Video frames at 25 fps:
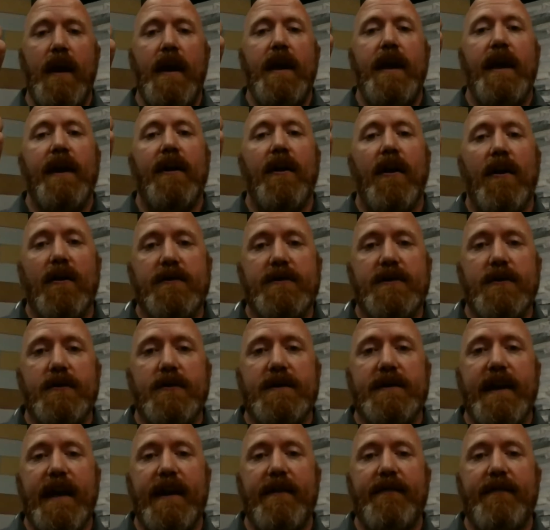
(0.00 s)
It also
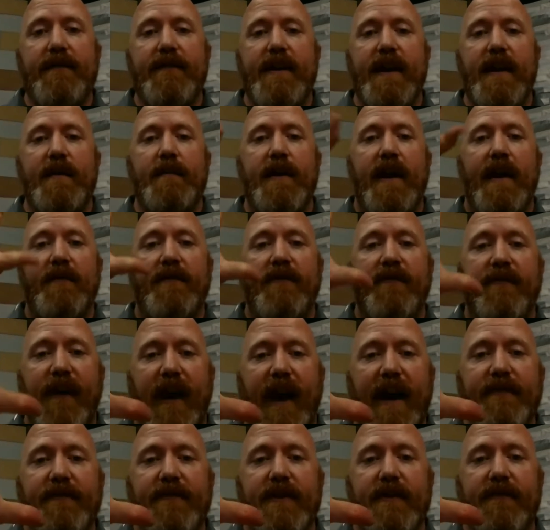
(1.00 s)
saved them on
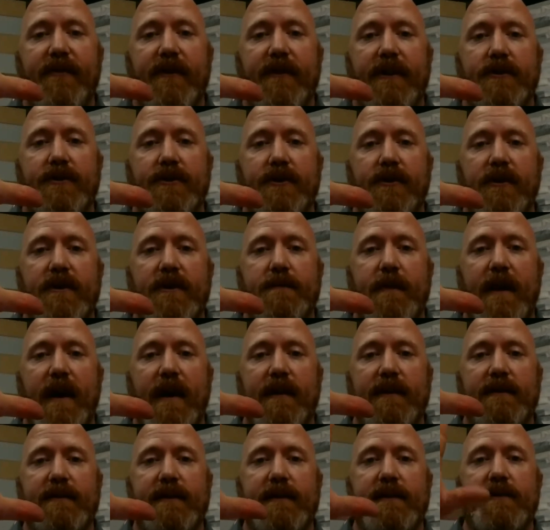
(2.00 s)
5 different insurance
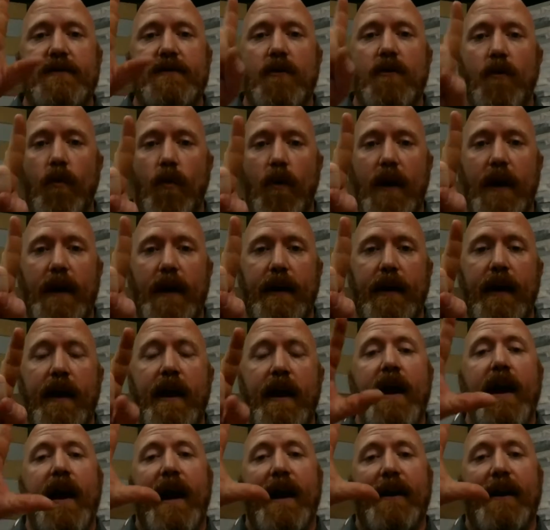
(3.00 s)
policies, 1.
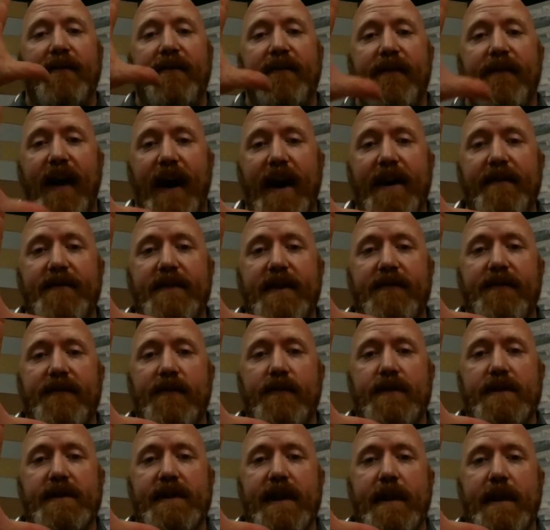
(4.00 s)
On 5
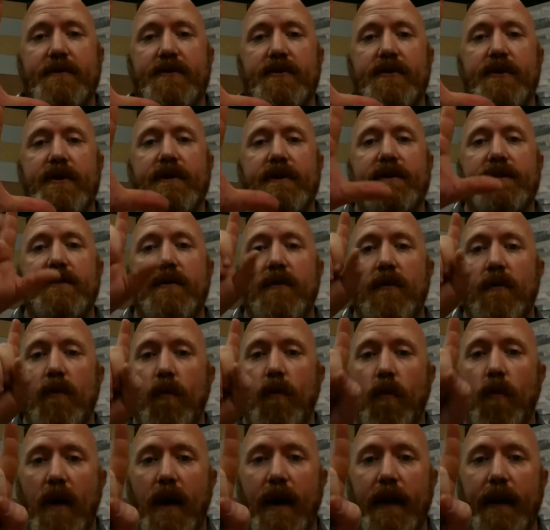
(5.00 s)
different receptionists,
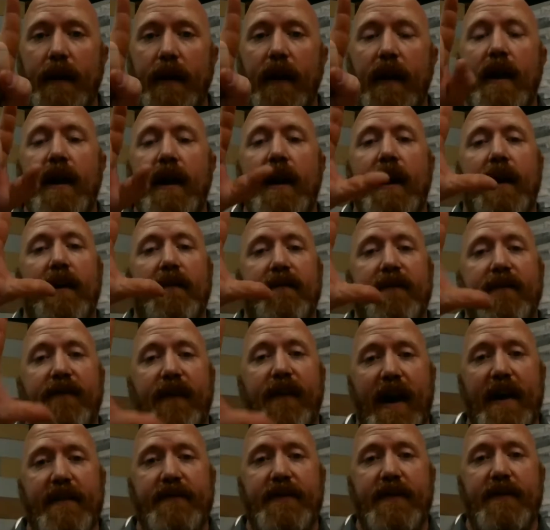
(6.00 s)
1. On
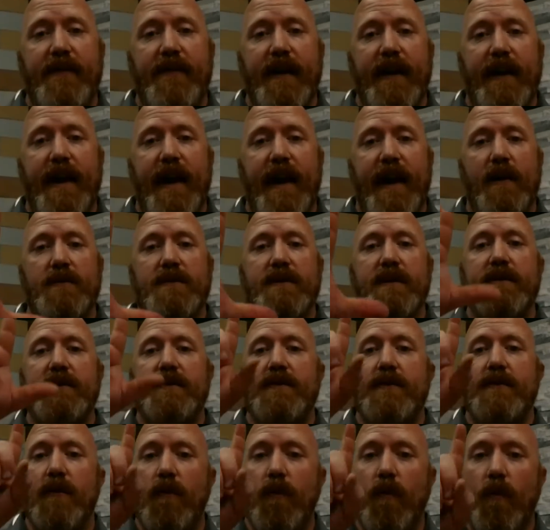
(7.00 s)
5 different
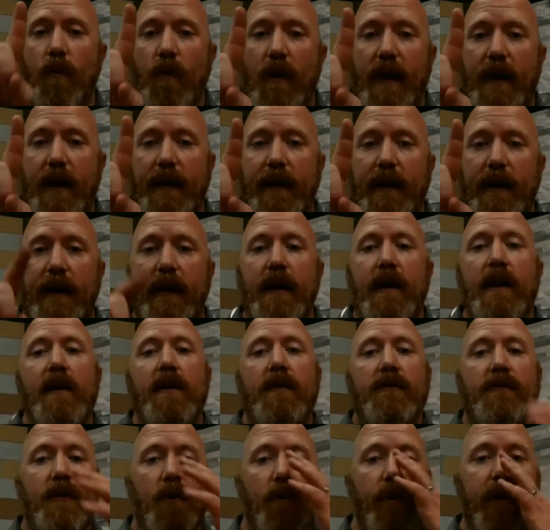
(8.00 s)
accountants, 1.
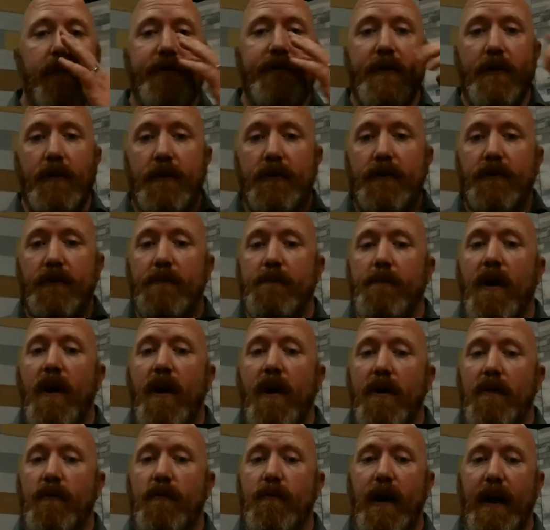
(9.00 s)
So if you're
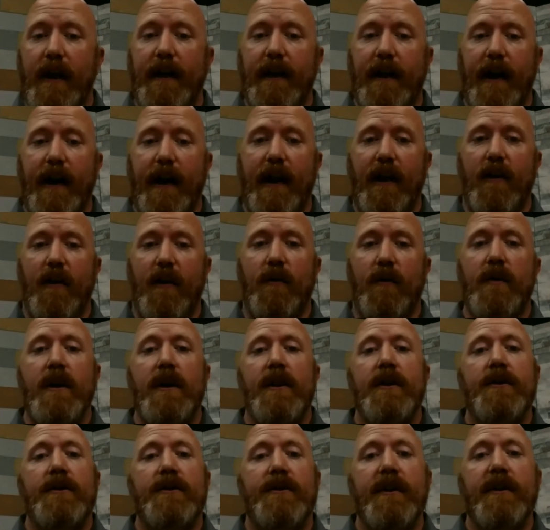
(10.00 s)
smart right now,
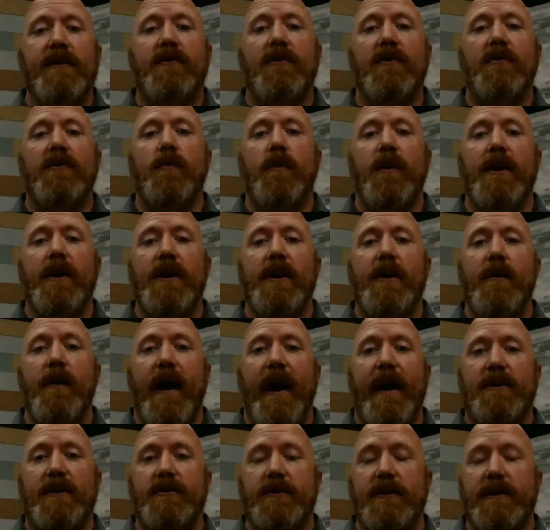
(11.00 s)
this is where you
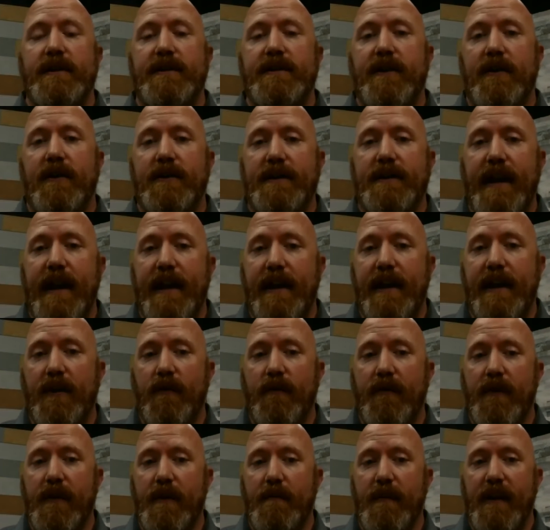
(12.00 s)
actually start taking
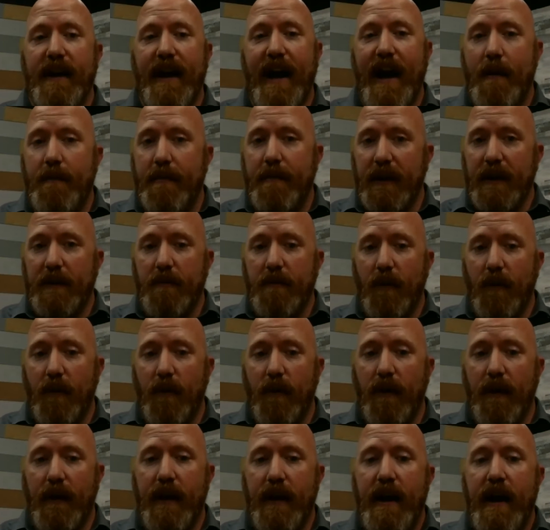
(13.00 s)
over the monopoly
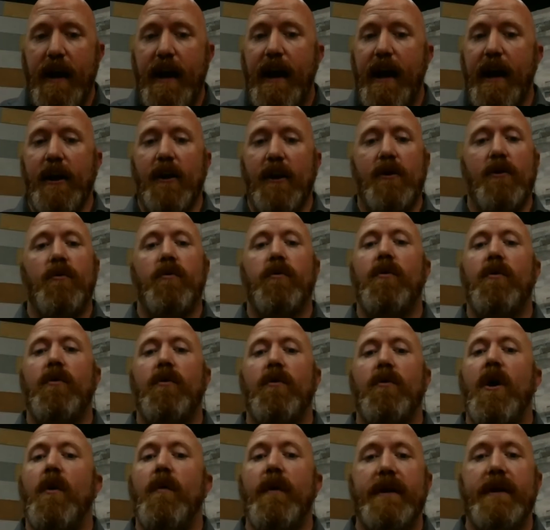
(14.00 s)
board and
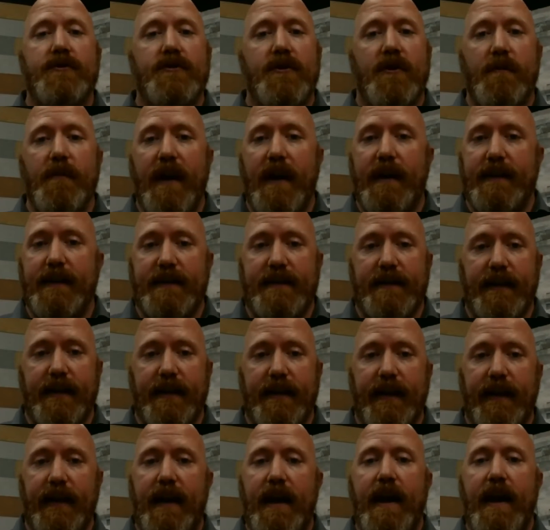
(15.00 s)
growing tremendously.
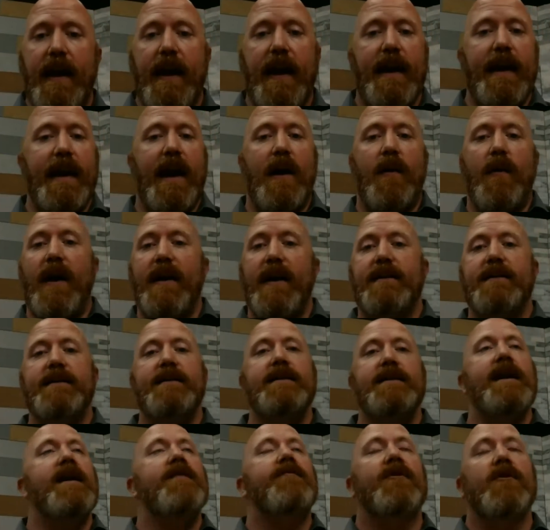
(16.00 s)
And now I
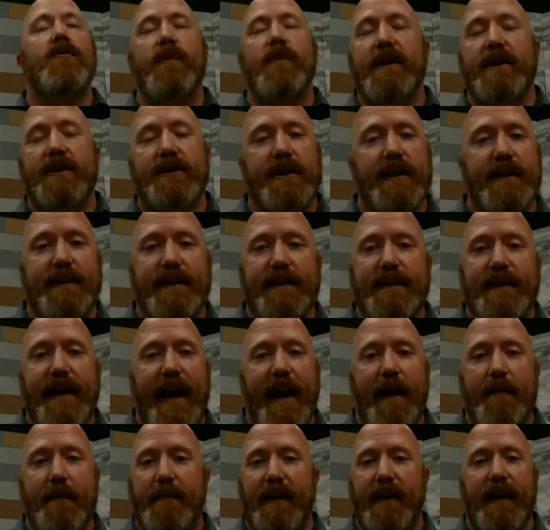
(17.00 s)
never wish this has
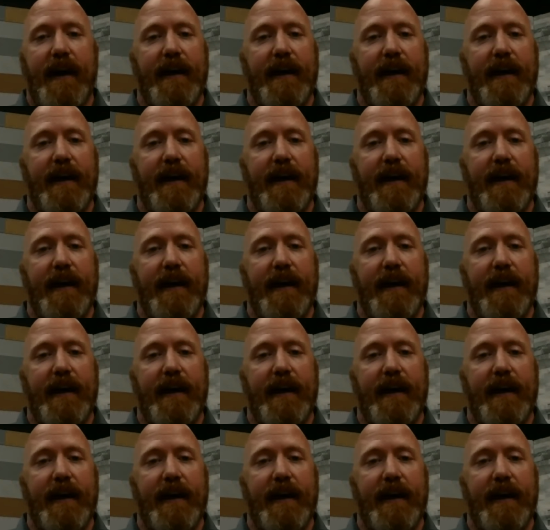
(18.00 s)
happened.